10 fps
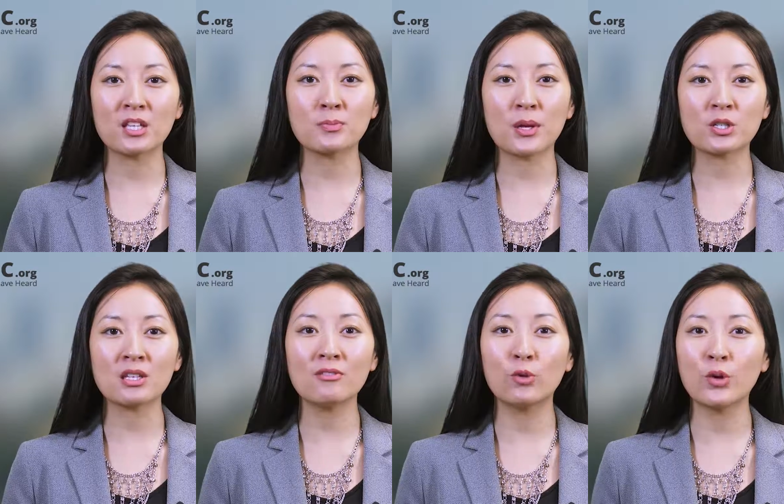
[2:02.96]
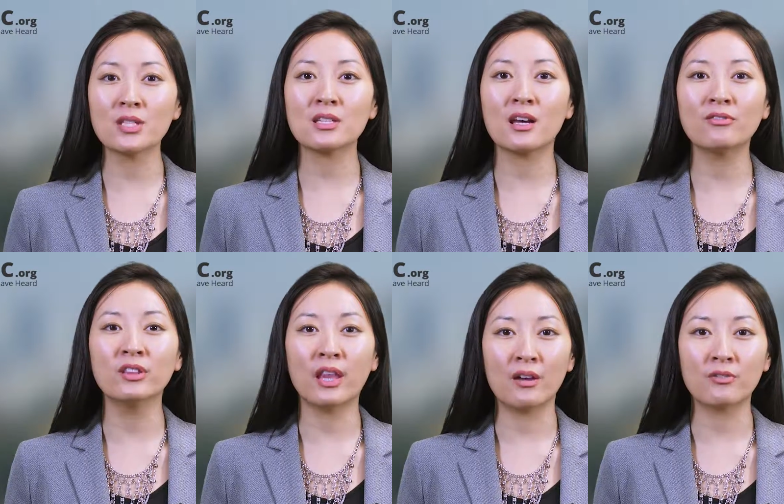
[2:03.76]
especially Voice
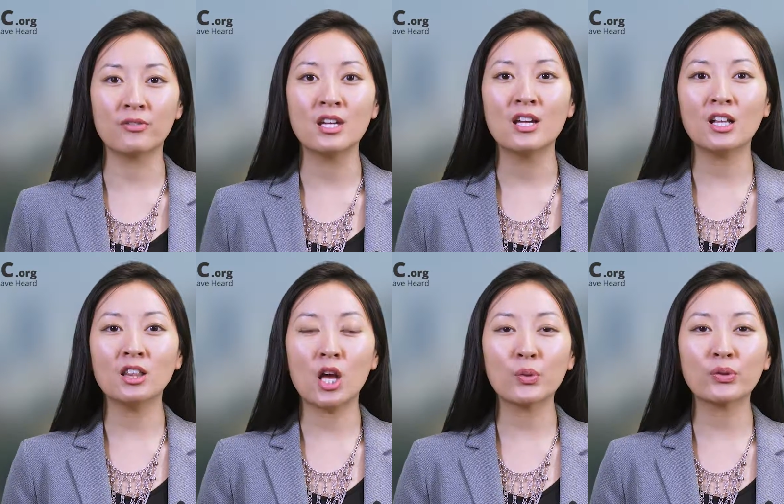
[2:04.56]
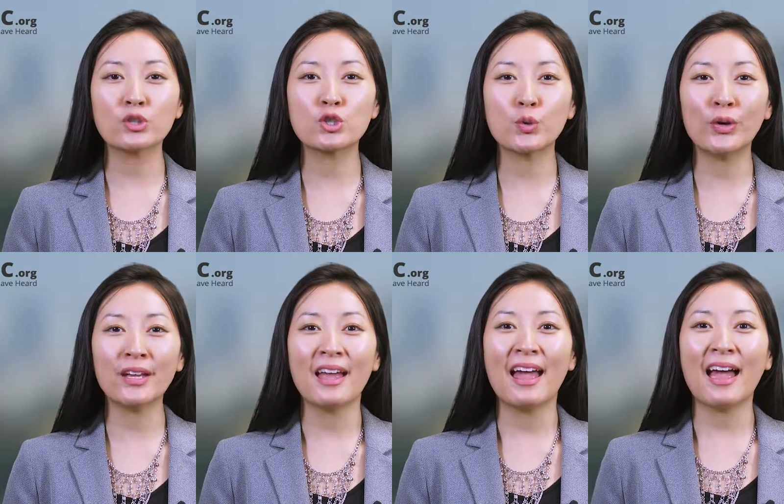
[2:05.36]
of Love, along with their
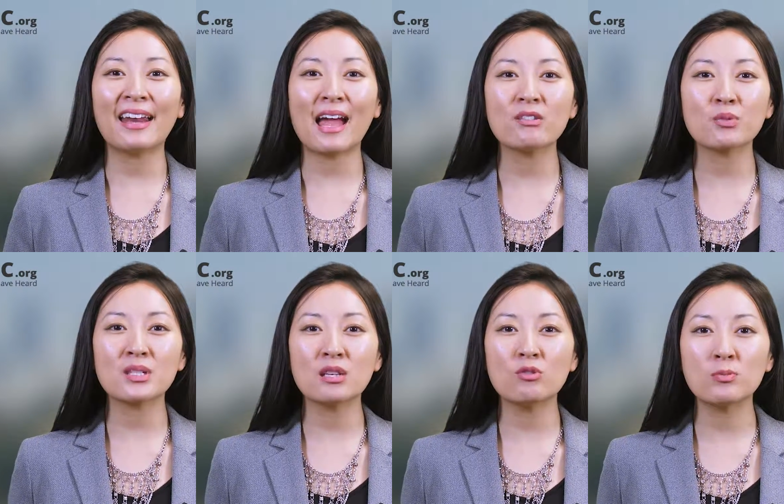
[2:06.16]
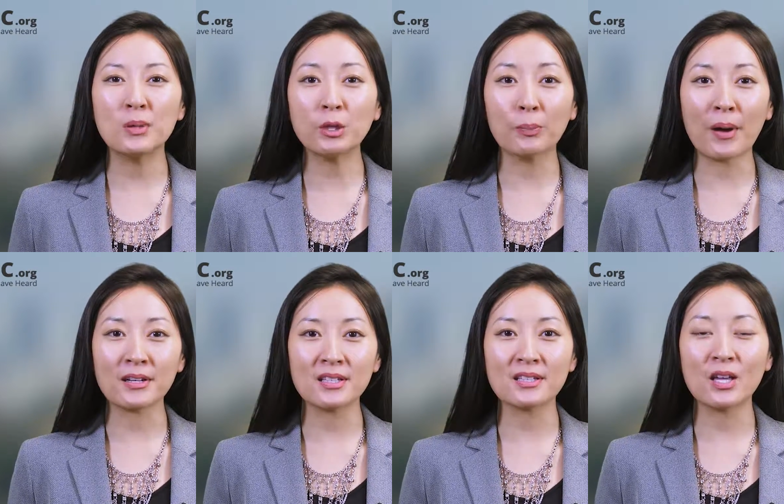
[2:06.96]
joy at having received speaker
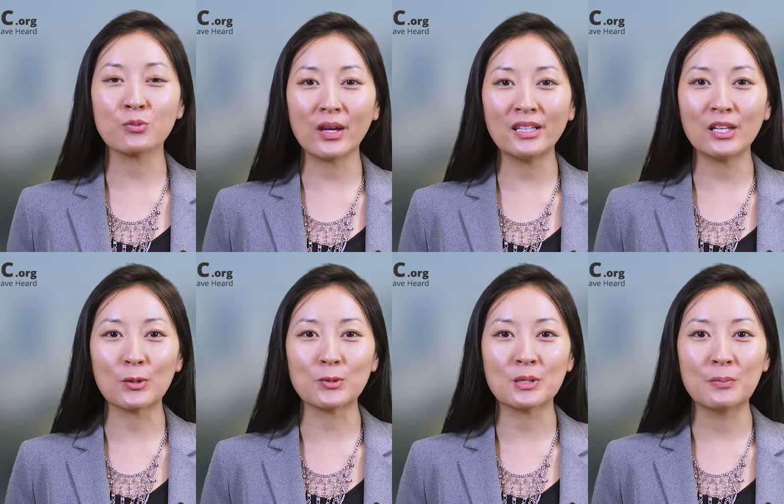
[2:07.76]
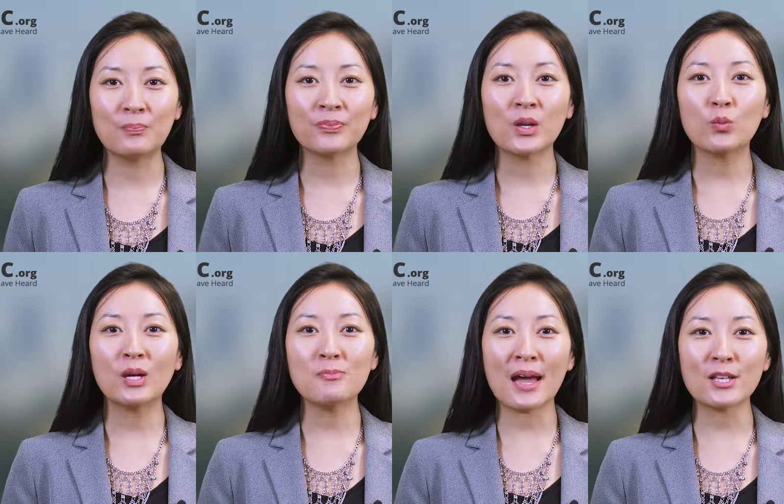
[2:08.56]
boxes and radios.
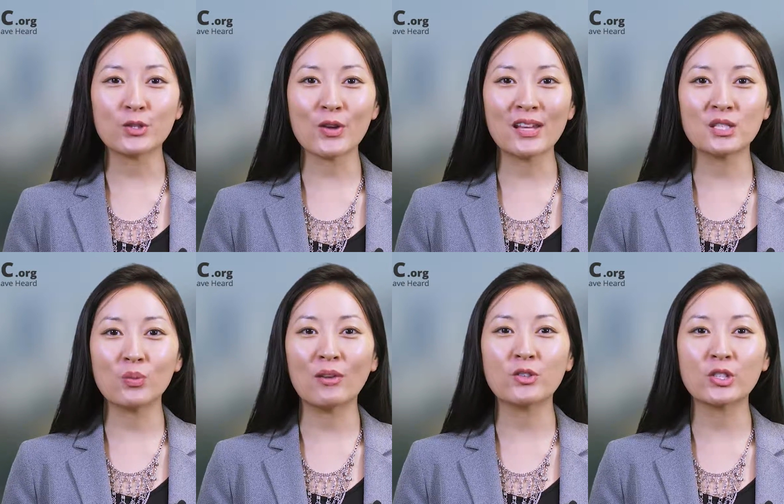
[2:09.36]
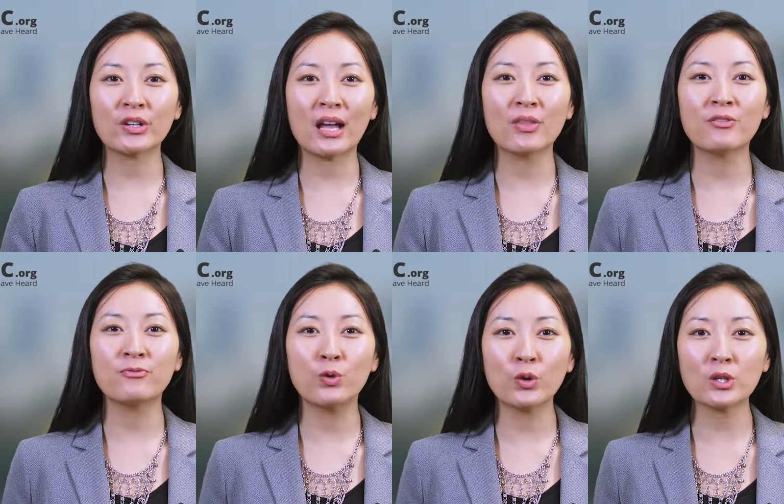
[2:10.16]
One pastor and his wife shared how the
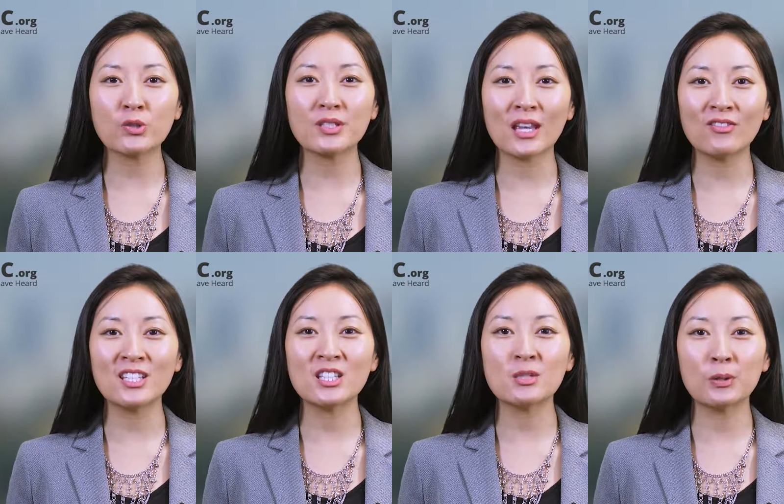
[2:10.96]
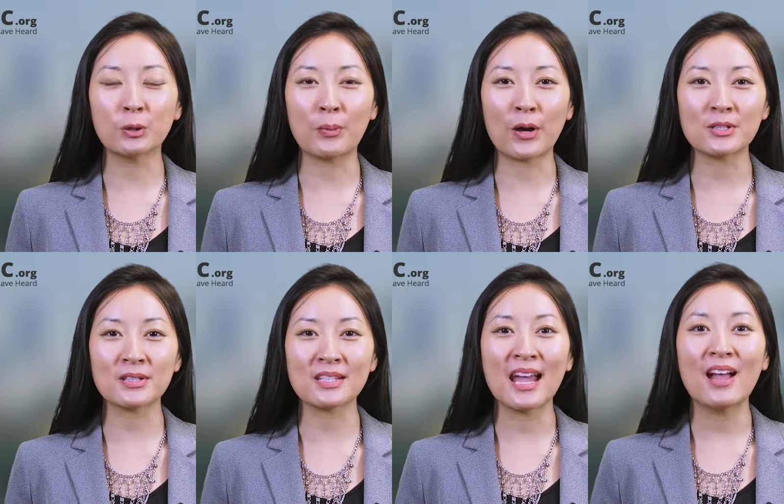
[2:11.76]
417 speaker
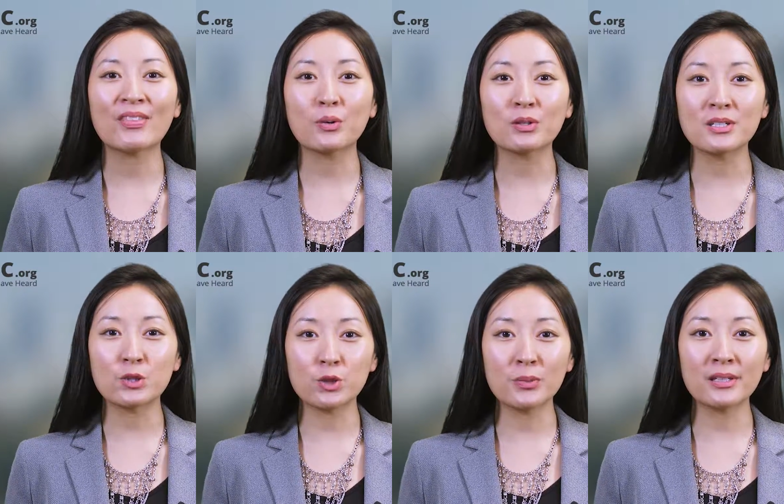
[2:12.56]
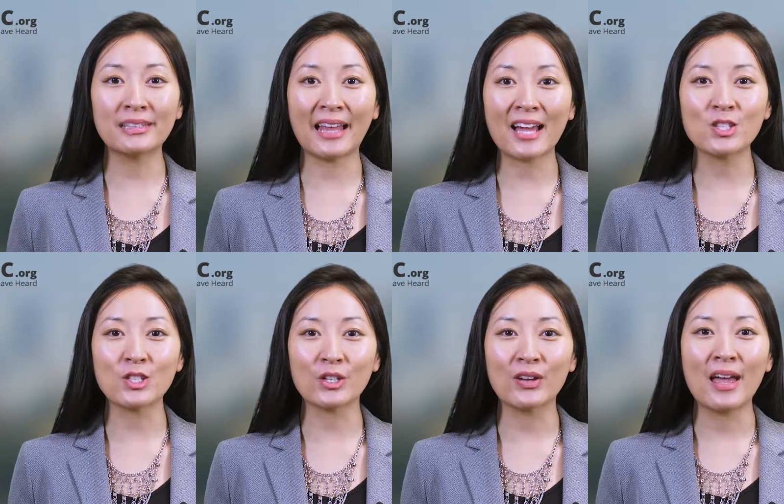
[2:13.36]
boxes that were distributed
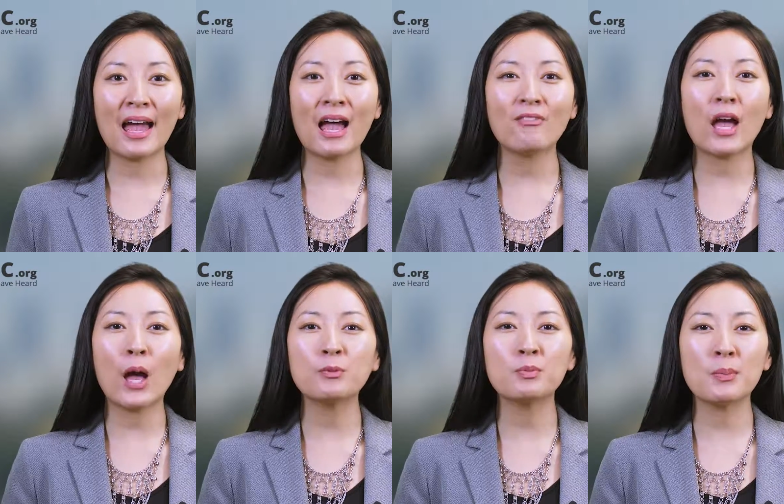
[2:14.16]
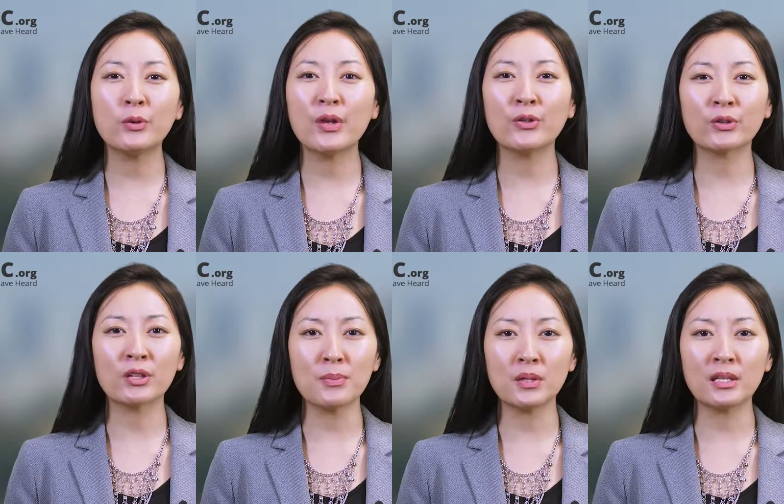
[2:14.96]
last year have helped people in their
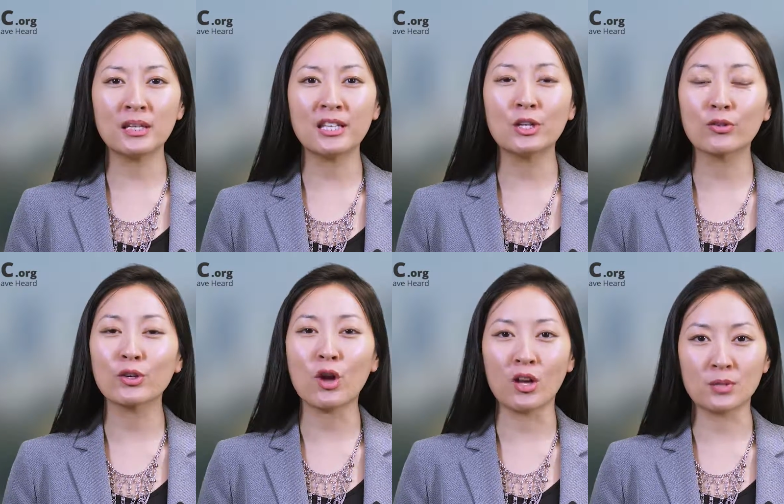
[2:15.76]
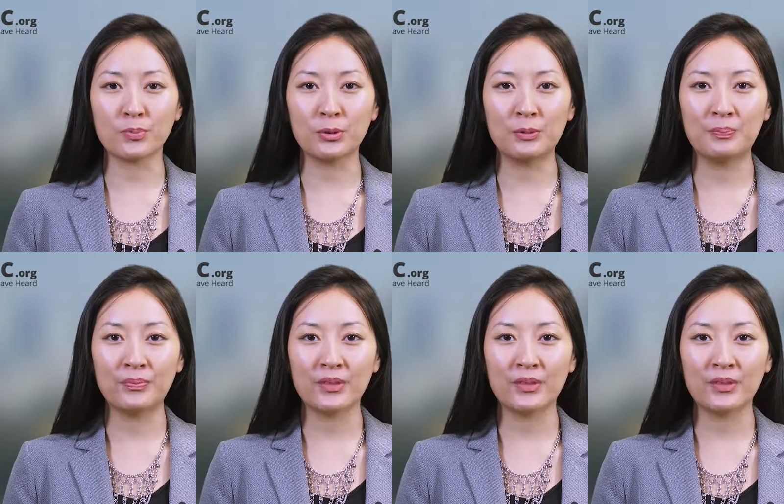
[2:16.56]
community hear the gospel.